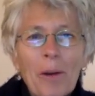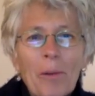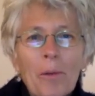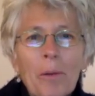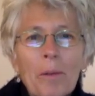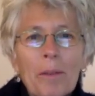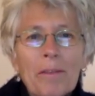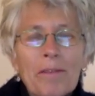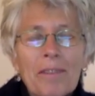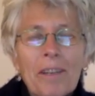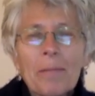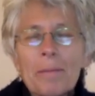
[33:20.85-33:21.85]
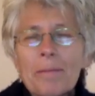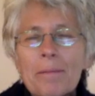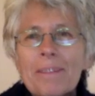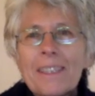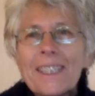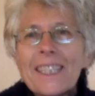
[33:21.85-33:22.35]
woman from
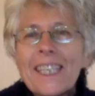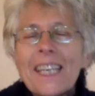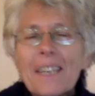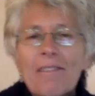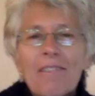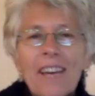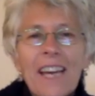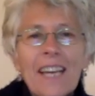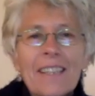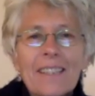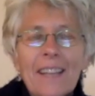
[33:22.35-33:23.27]
Sikh faith.